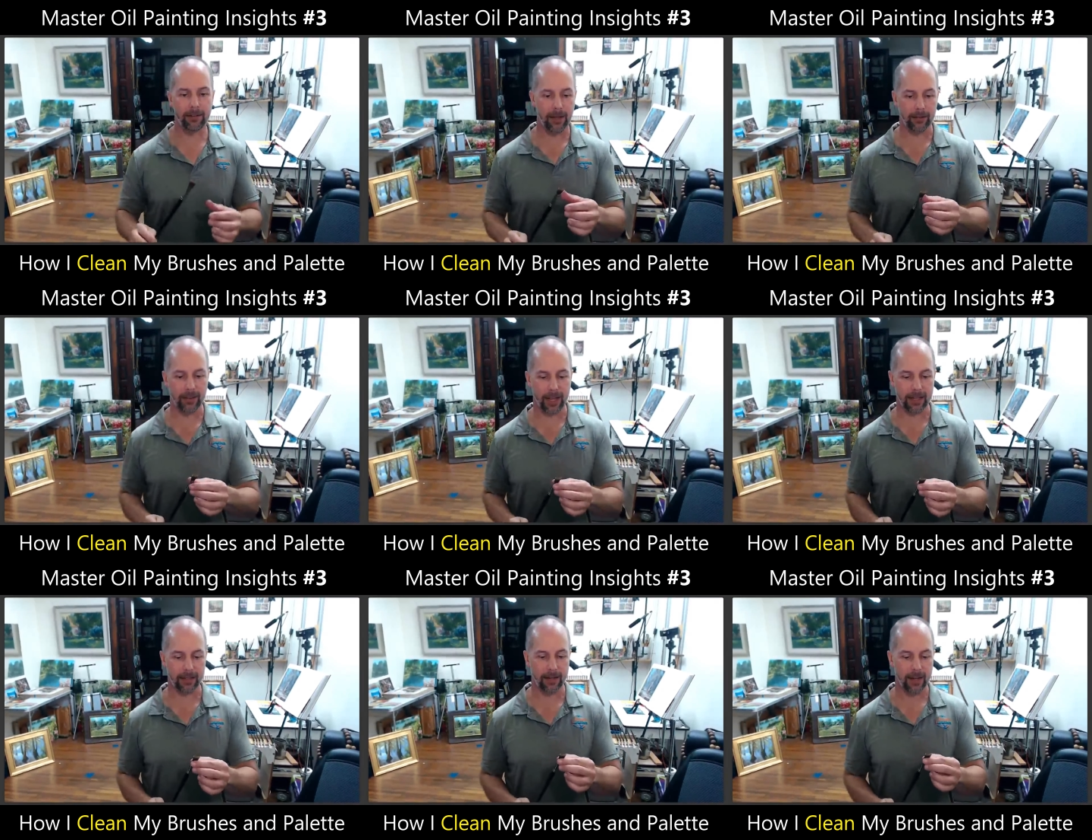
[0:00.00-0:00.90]
It's
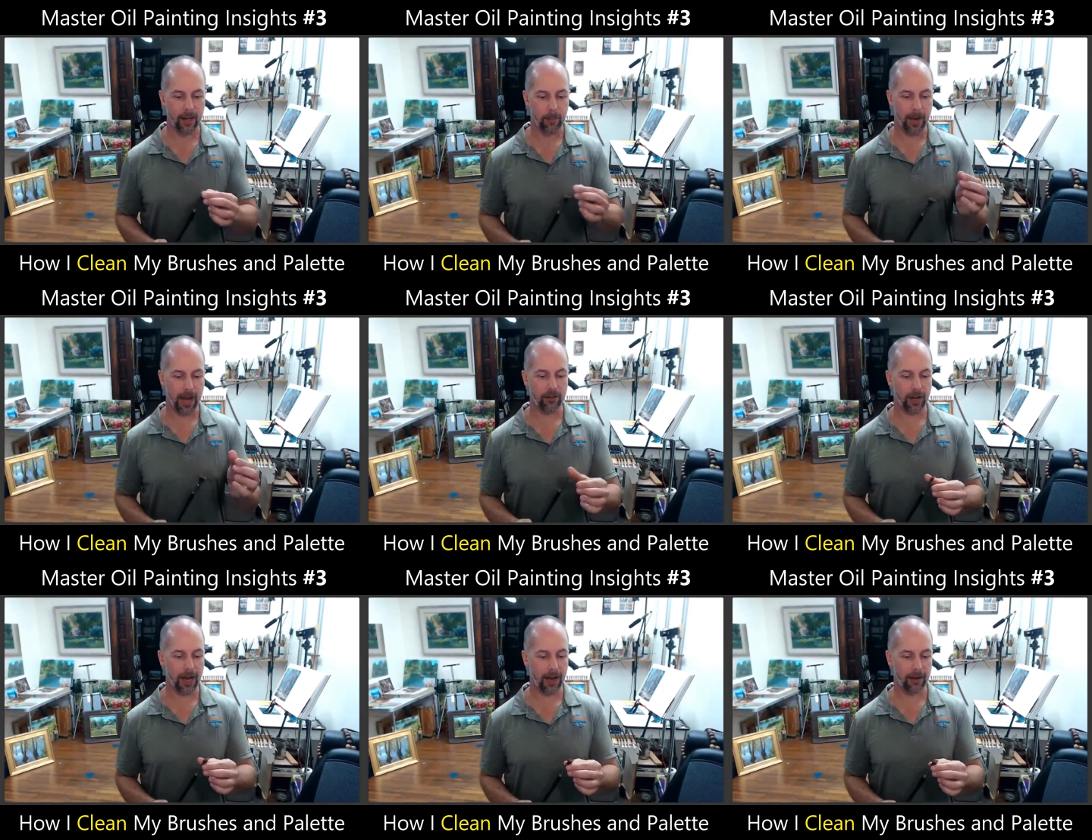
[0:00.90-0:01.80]
that badger
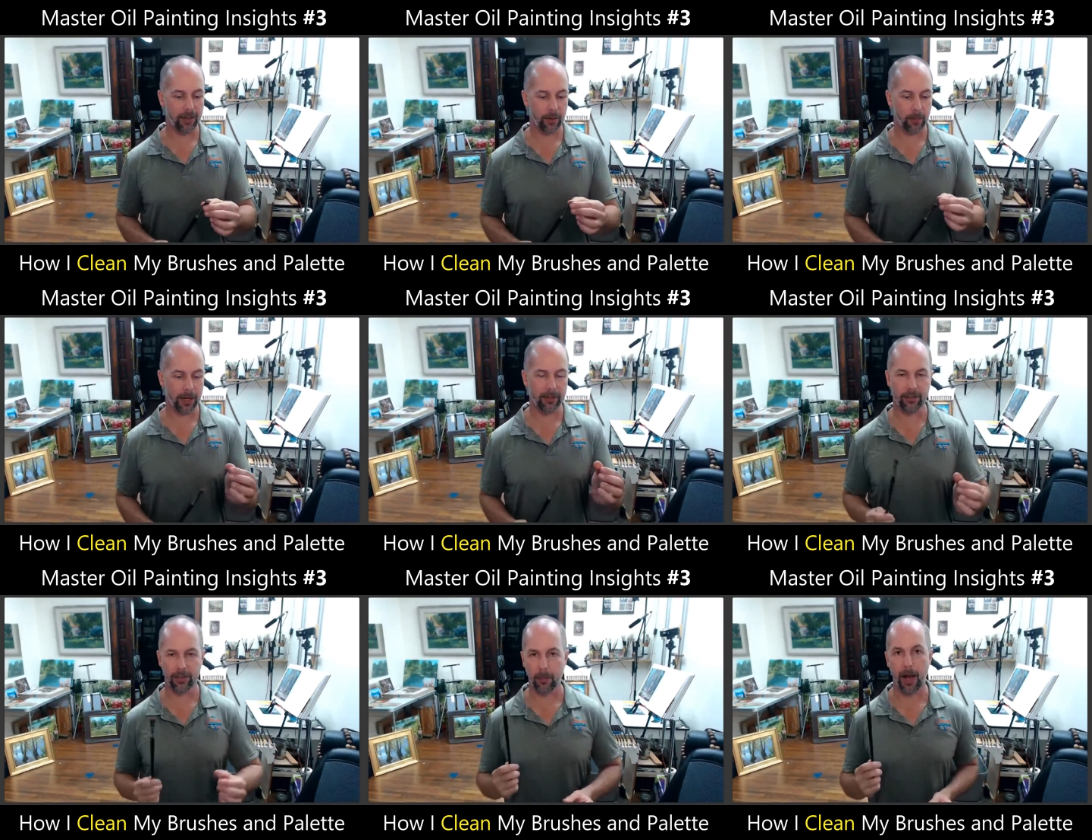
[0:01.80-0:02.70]
hair that replaced
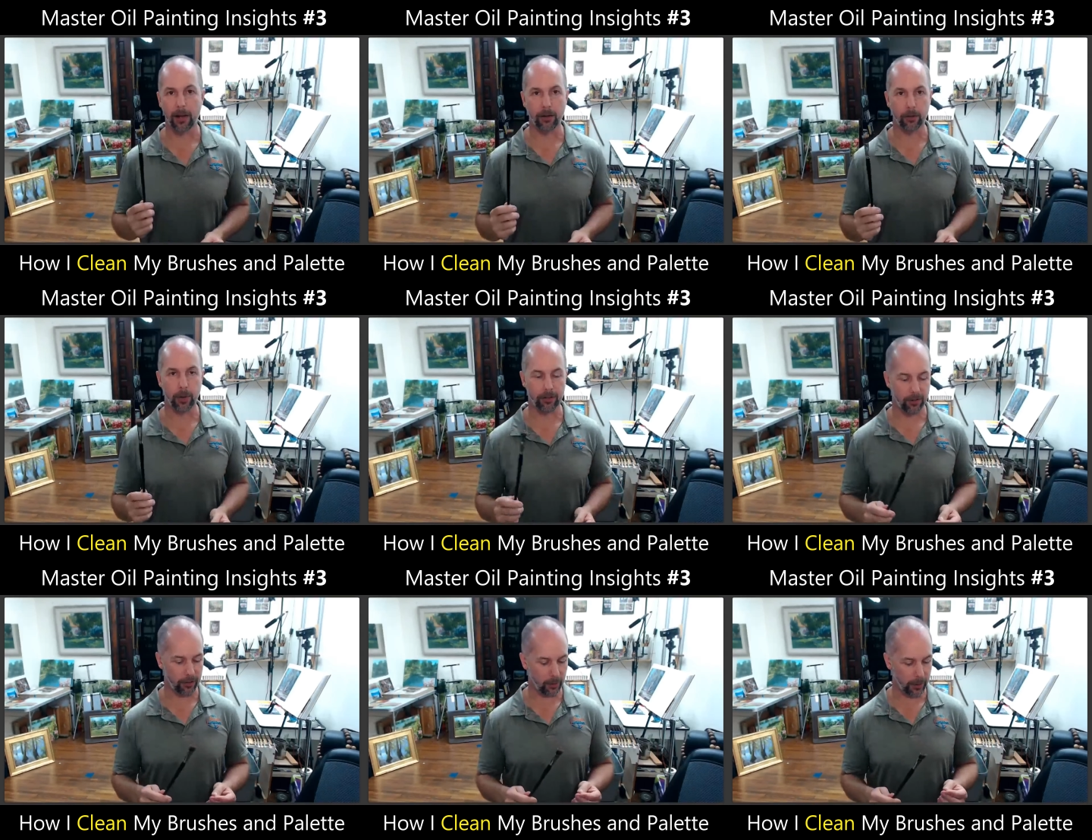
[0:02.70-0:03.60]
the mongoose
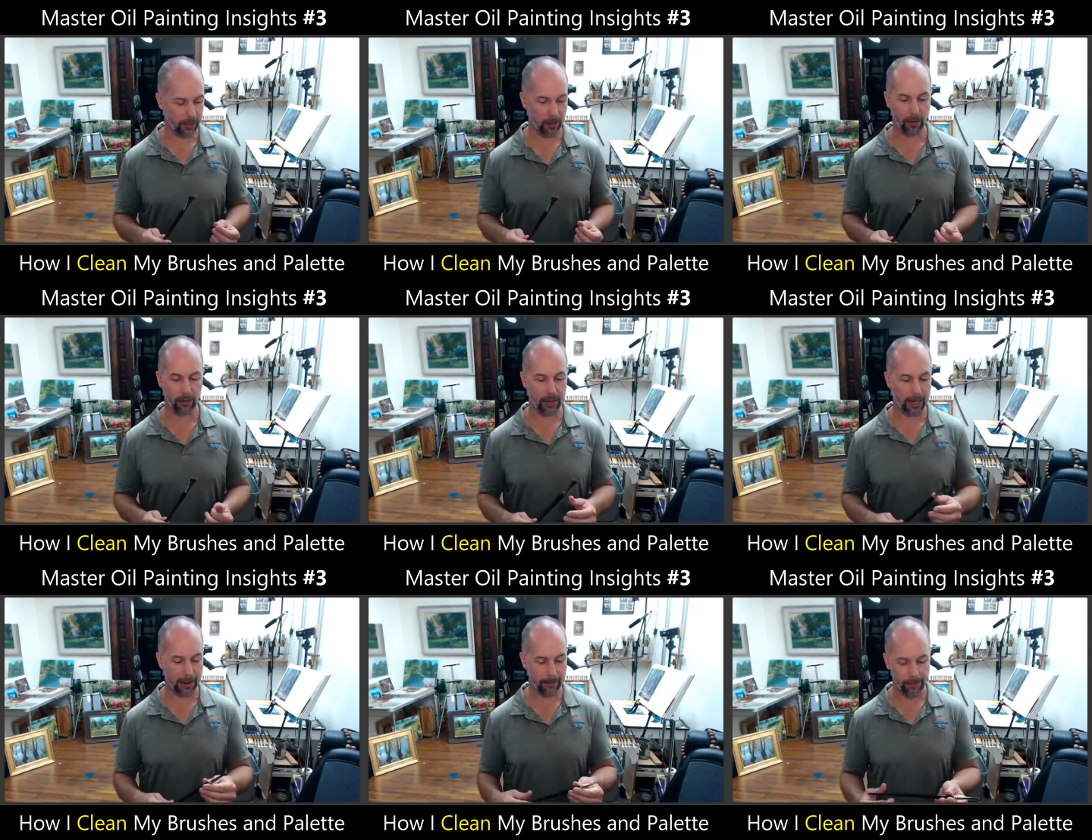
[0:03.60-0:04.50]
brushes that we can no longer
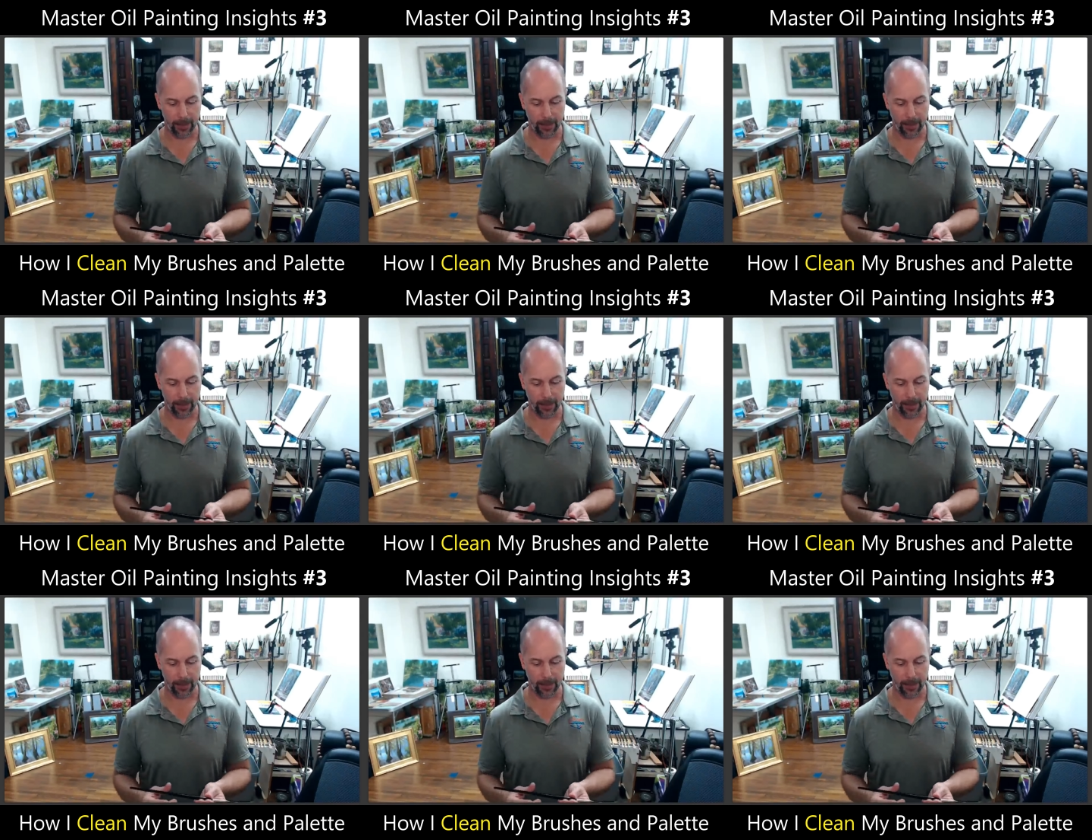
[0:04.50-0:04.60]
get.